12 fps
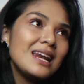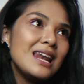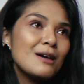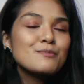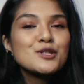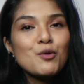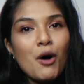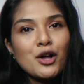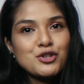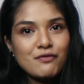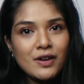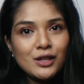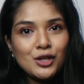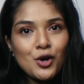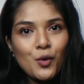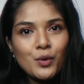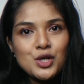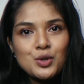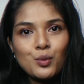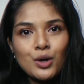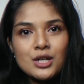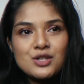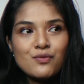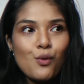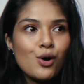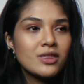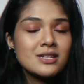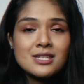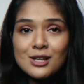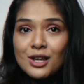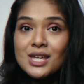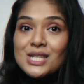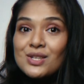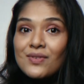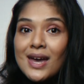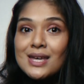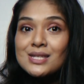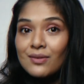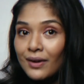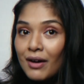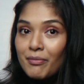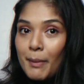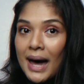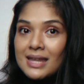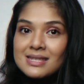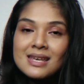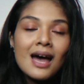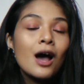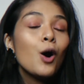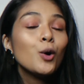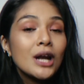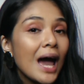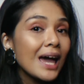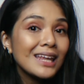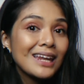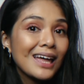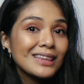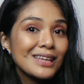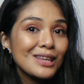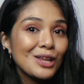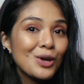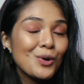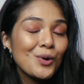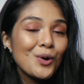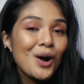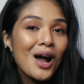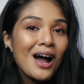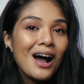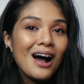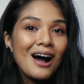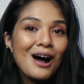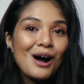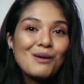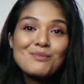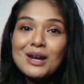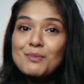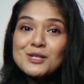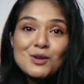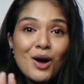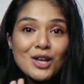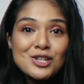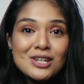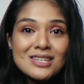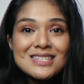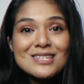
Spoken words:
lip swatch video, which was for the Sunny's Face Fluff Mats, unahin natin yung lip swatches.